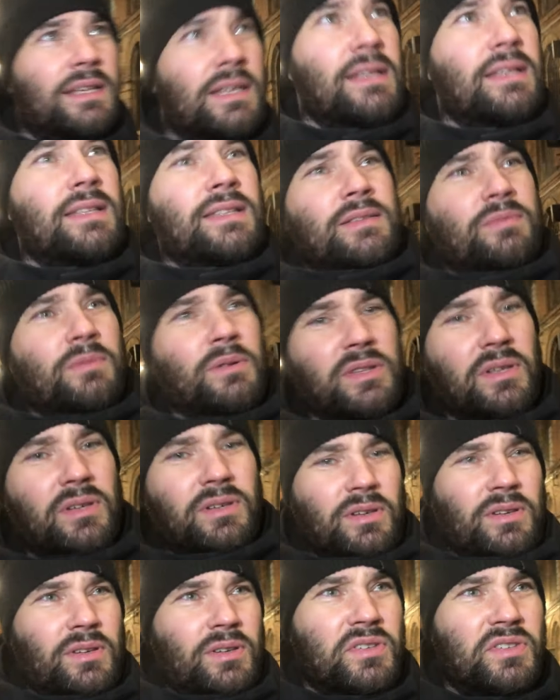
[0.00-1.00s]
It's what the
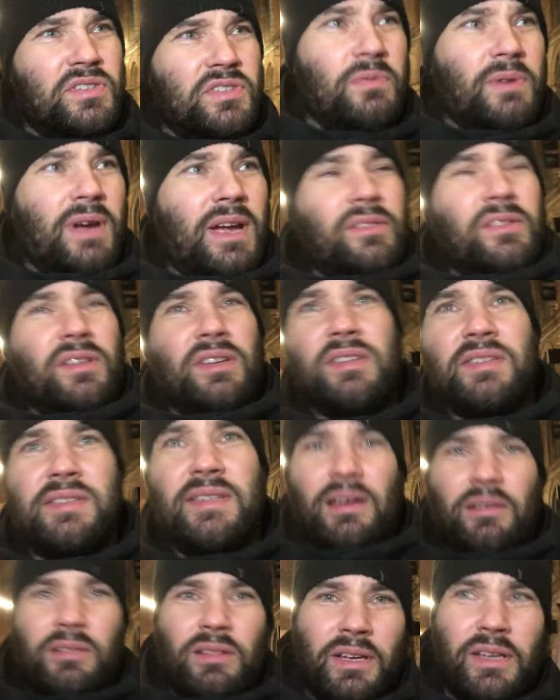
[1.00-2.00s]
surroundings
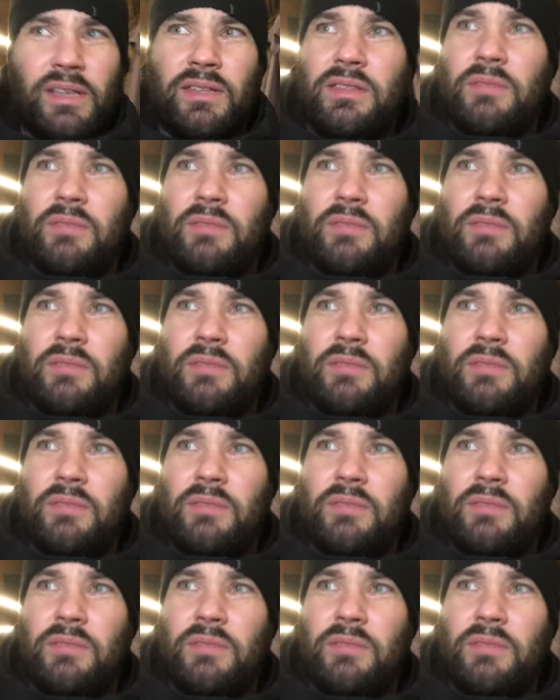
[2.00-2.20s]
sound like.